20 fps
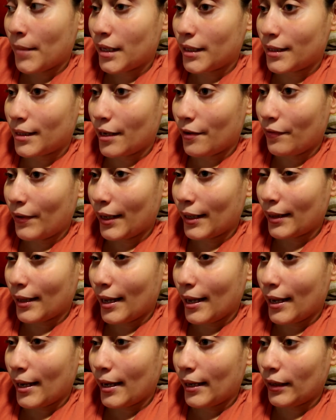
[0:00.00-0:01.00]
stuff like
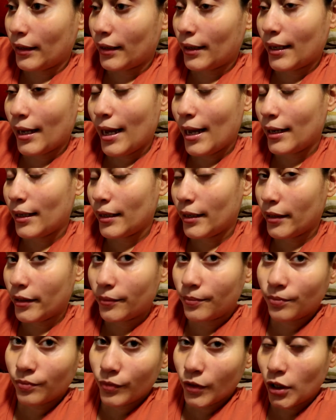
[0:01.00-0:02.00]
that, and kind
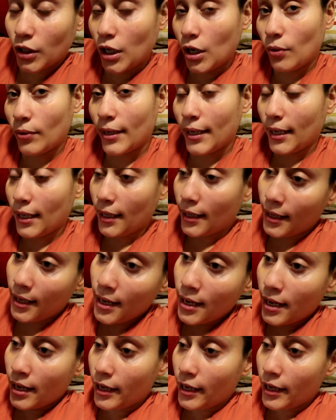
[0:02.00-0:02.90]
of low-key